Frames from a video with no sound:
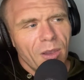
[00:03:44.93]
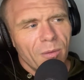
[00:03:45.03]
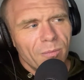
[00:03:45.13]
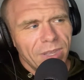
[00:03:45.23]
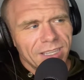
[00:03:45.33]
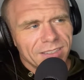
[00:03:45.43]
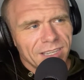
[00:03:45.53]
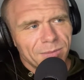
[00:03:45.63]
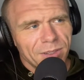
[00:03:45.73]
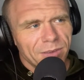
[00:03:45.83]
mint
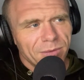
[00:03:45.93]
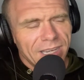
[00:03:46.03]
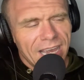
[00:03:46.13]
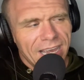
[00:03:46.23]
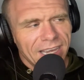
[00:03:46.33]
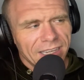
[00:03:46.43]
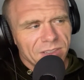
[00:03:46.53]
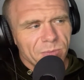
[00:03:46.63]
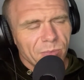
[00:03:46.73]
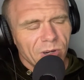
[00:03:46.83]
up to 3
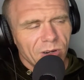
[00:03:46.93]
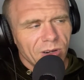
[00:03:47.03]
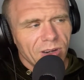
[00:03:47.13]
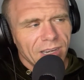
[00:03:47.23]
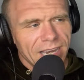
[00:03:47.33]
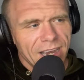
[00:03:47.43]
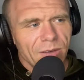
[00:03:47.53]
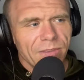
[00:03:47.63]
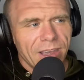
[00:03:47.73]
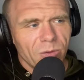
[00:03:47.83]
eggs per
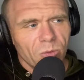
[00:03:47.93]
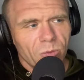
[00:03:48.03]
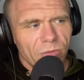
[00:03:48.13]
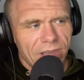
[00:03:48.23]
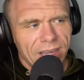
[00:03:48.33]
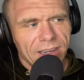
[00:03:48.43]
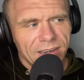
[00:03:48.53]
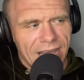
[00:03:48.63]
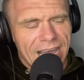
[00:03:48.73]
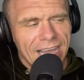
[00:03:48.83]
account that
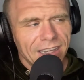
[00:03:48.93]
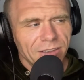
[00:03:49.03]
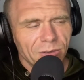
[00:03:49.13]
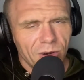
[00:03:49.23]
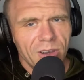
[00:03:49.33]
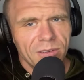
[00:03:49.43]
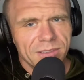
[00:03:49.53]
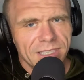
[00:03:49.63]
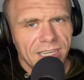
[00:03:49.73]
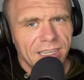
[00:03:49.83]
had
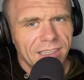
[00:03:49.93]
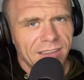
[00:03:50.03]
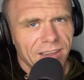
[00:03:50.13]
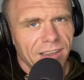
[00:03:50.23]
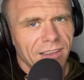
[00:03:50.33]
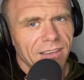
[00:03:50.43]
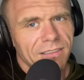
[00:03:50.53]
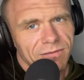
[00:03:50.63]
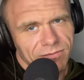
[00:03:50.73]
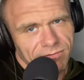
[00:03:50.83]
crows in the
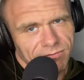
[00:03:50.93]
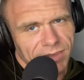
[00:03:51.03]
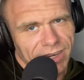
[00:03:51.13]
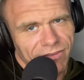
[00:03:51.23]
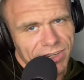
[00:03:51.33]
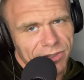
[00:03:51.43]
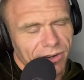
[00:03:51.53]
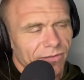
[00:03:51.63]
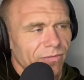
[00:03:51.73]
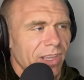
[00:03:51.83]

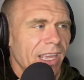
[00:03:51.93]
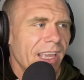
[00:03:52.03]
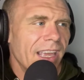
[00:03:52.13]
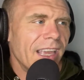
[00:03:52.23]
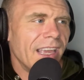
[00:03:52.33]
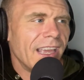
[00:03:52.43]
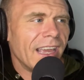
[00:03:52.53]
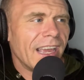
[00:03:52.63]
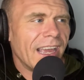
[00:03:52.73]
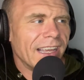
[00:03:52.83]
adventure.
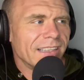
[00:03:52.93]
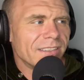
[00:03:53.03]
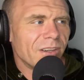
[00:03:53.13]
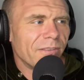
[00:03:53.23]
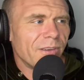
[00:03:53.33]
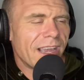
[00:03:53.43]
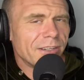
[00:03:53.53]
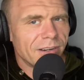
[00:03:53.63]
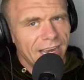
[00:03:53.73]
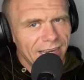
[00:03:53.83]
And so if you
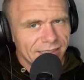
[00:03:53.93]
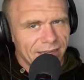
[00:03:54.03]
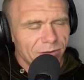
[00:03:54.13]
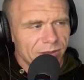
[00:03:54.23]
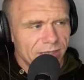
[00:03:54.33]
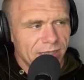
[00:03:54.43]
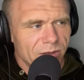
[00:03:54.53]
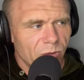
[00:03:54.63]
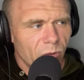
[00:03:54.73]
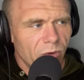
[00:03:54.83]
had your eggs after
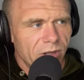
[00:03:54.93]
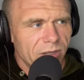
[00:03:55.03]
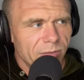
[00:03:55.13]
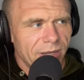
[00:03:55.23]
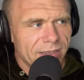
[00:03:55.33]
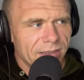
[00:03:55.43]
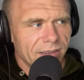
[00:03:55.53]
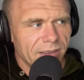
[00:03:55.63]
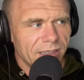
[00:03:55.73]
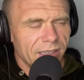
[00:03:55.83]
Season 1
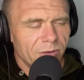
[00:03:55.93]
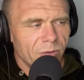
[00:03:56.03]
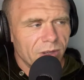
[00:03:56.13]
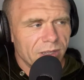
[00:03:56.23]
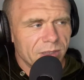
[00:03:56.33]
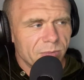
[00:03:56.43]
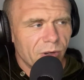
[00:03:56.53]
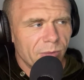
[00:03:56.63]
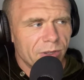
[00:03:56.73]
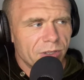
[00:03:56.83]
basically was
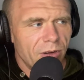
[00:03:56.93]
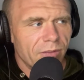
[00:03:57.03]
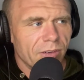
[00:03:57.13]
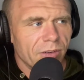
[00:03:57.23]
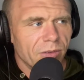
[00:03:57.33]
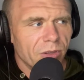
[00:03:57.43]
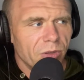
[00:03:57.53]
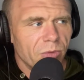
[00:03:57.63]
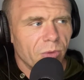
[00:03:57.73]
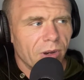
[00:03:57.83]
pretty much over,
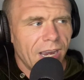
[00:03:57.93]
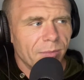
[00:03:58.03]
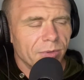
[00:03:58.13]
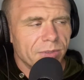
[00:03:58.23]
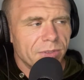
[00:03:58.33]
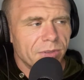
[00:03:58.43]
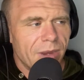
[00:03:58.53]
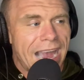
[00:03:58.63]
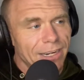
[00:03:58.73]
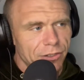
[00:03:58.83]
you were able to
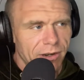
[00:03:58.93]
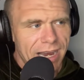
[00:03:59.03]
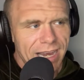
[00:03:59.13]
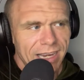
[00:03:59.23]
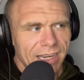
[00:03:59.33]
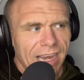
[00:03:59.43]
hatch your egg,